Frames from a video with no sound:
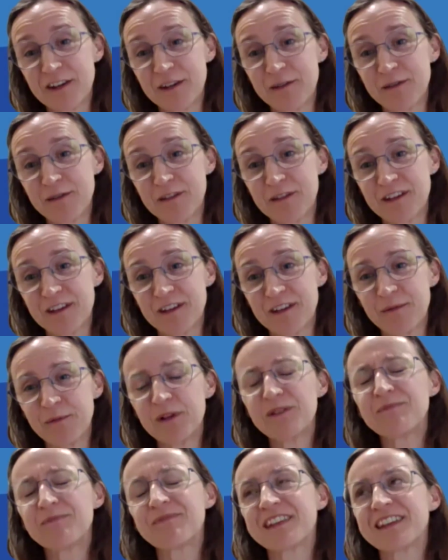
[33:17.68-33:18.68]
Joe, that
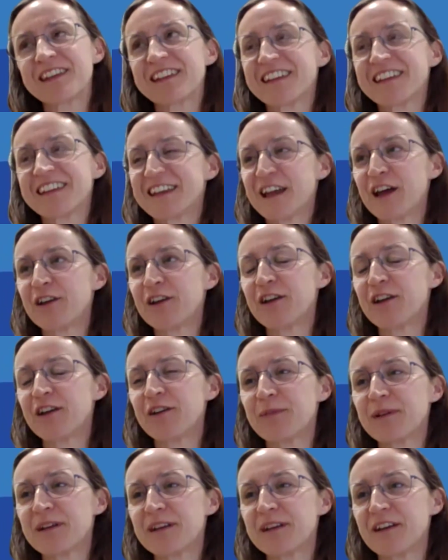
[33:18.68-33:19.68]
well, and
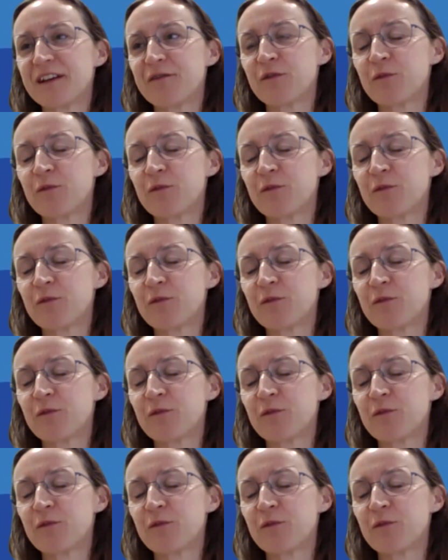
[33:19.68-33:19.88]
a bit